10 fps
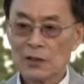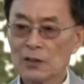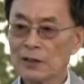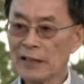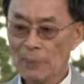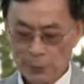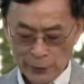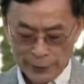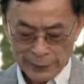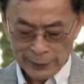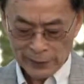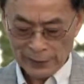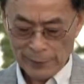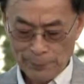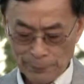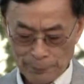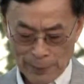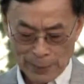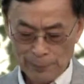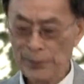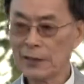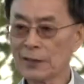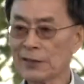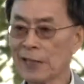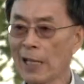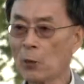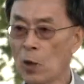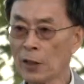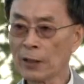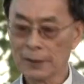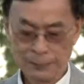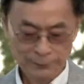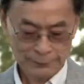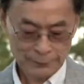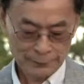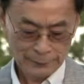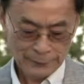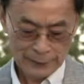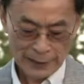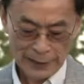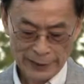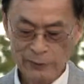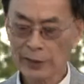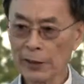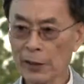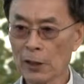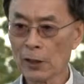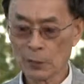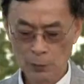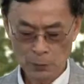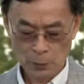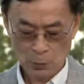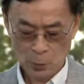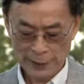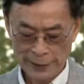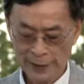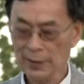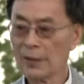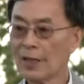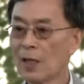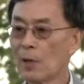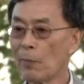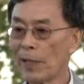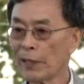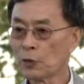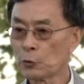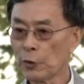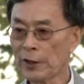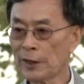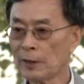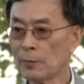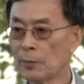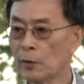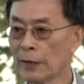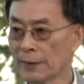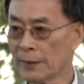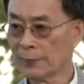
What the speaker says: stumbling on a bumpy sidewalk, a little girl was hit by a stray bullet.